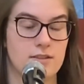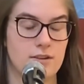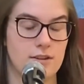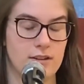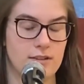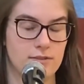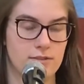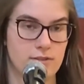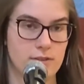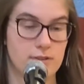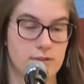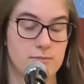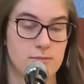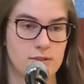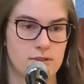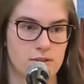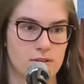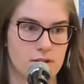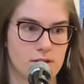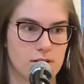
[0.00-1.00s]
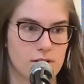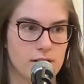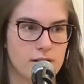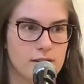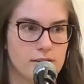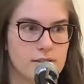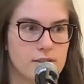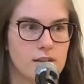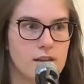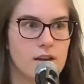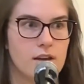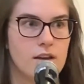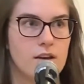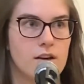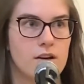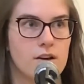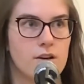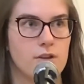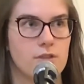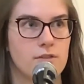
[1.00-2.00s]
studying flute and musical arts.
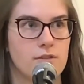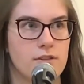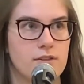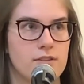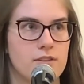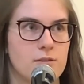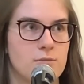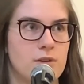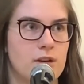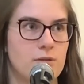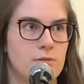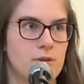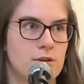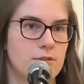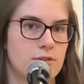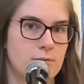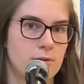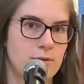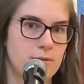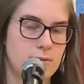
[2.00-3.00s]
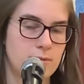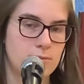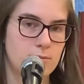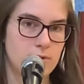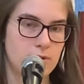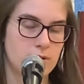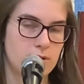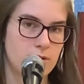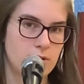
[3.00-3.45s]
Over the summer, I worked from home in Port